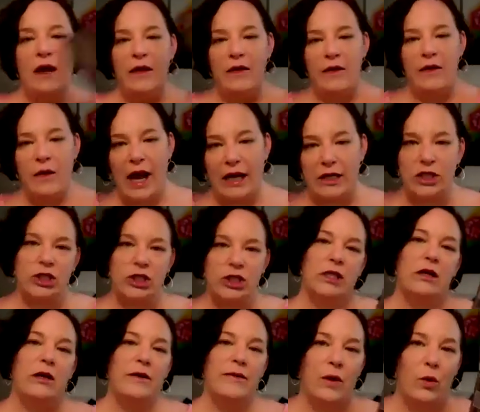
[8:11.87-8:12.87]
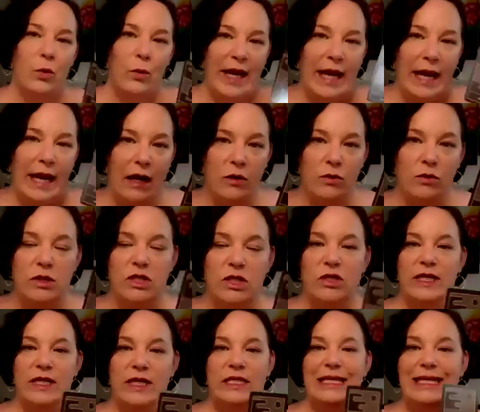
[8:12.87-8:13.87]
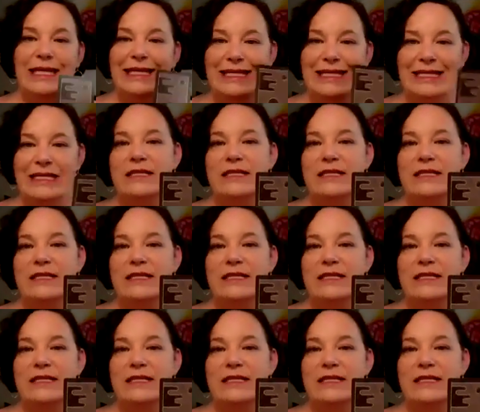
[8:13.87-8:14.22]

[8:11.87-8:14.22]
They're actually on their way out. So this